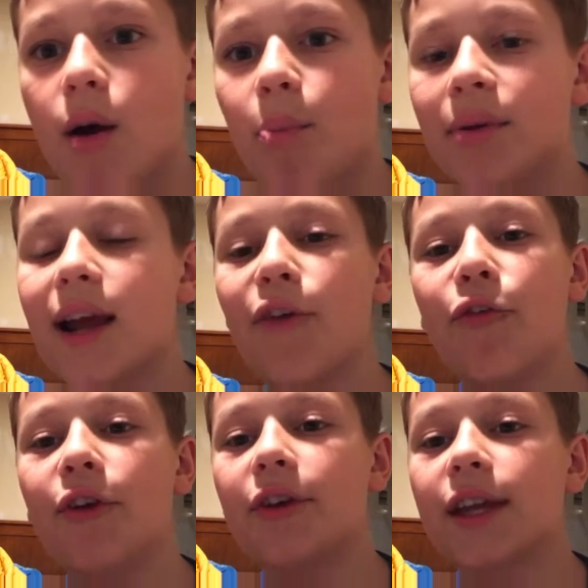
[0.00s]
but I
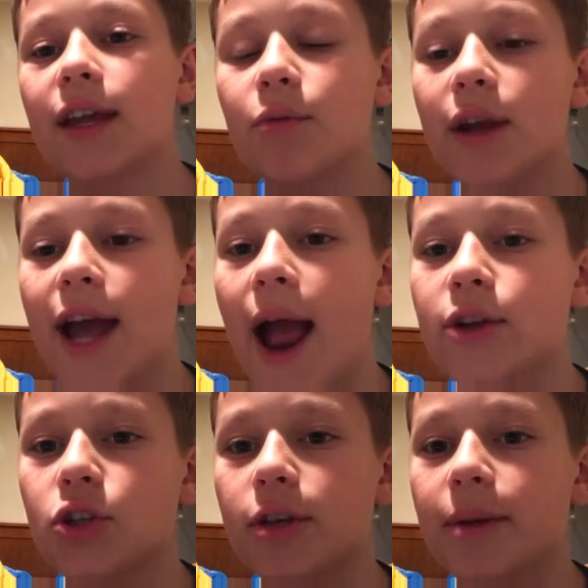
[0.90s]
feel like it would
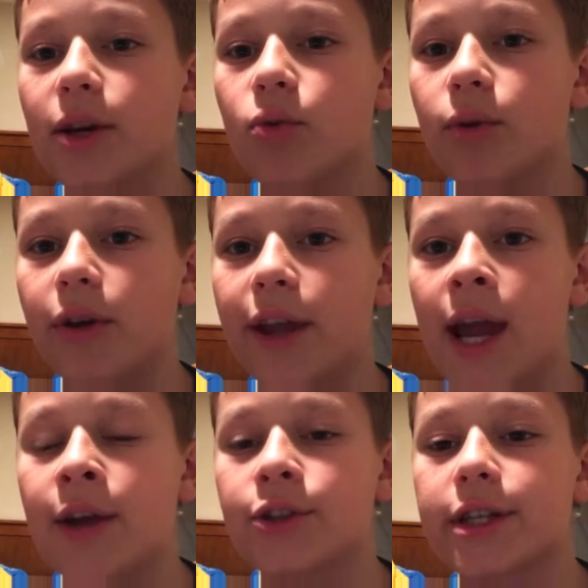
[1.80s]
actually be a really
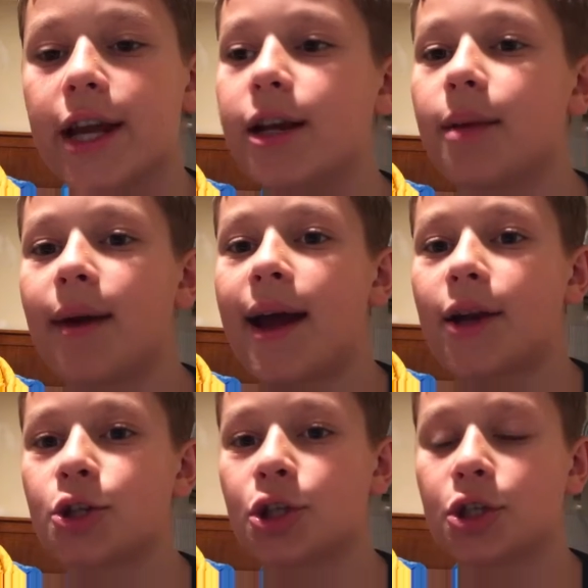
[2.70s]
entertaining
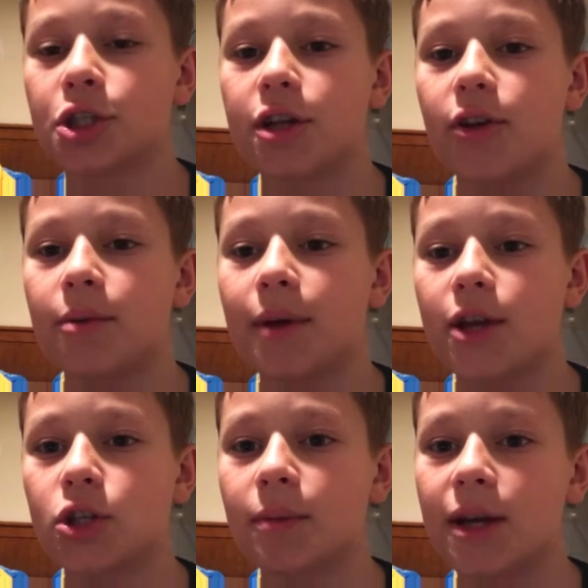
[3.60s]
match. Shelton
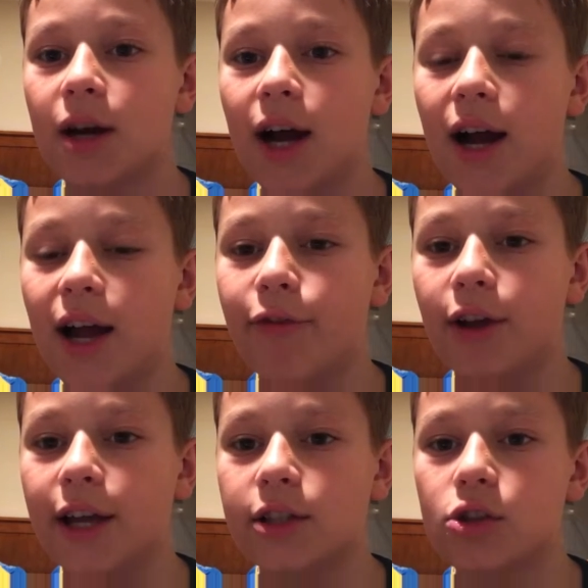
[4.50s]
Benjamin, a
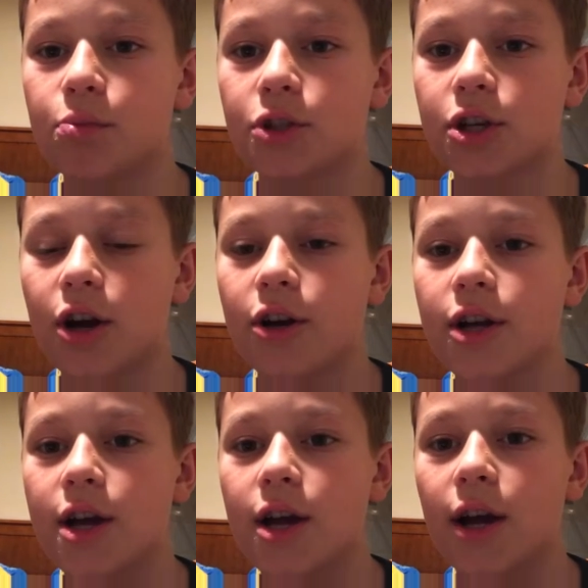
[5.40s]
high-flying superstar,
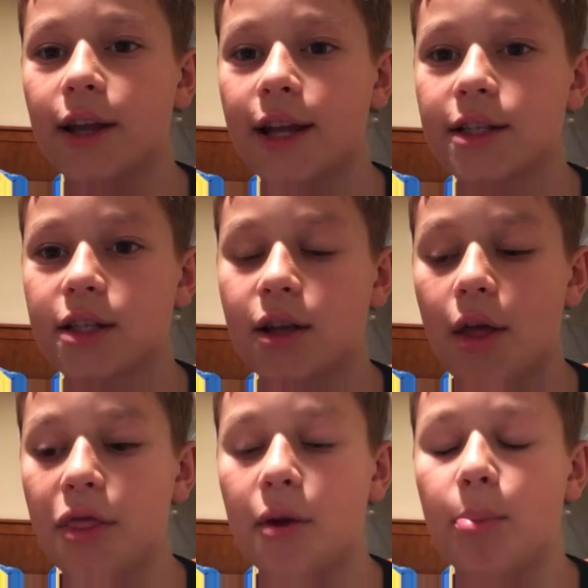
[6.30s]
against
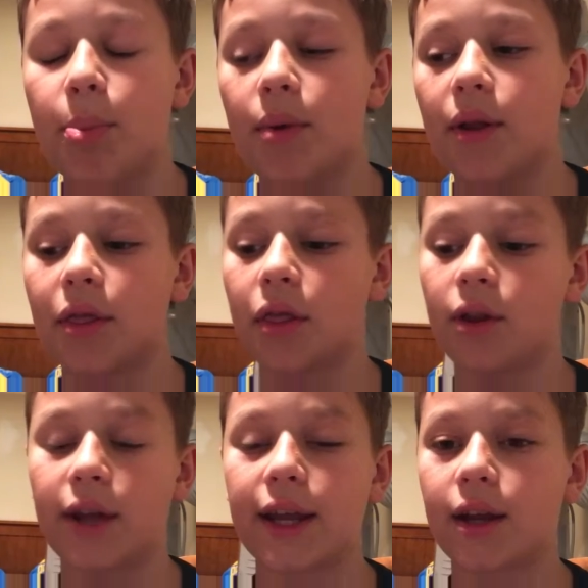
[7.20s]

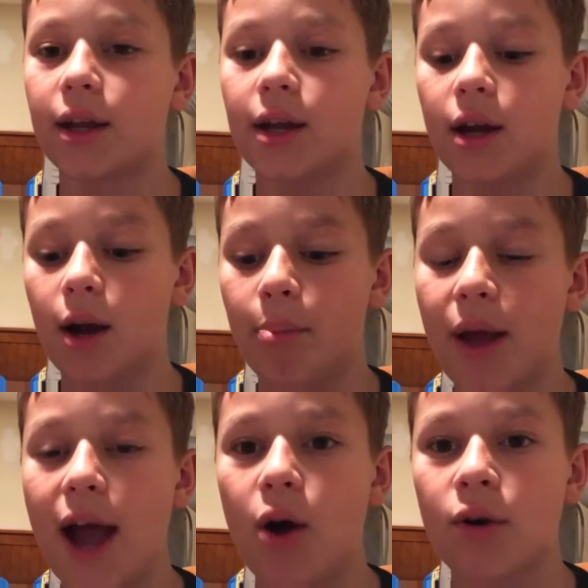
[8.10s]
a
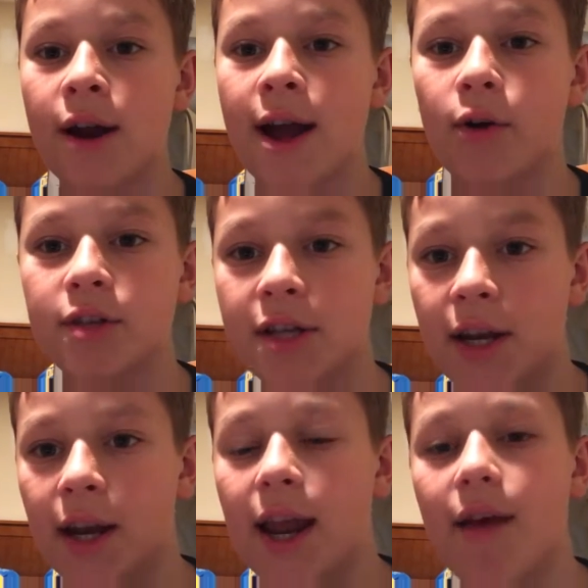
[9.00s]
powerhouse
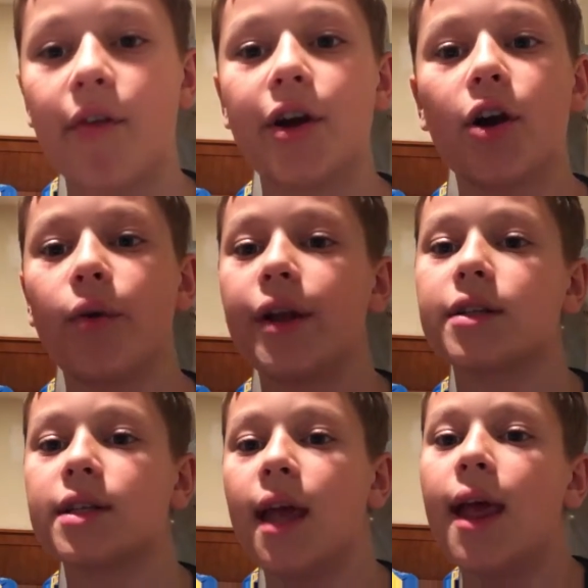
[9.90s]
in Kevin Owens.